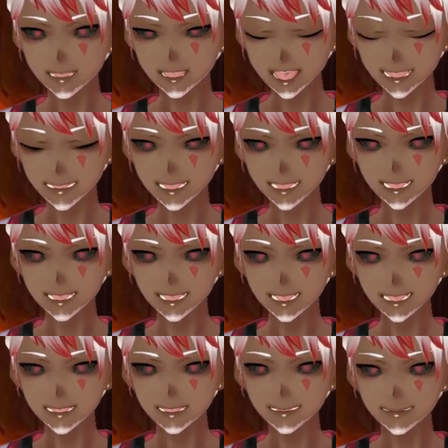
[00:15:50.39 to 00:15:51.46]
in
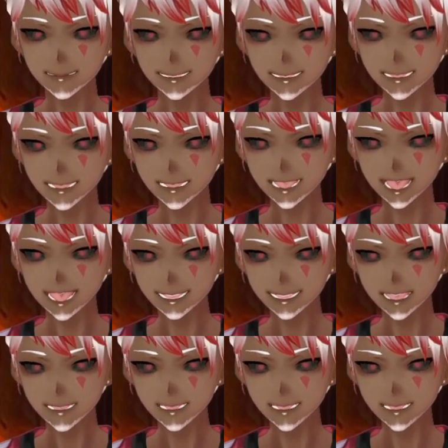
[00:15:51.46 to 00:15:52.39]
years, and it's ha-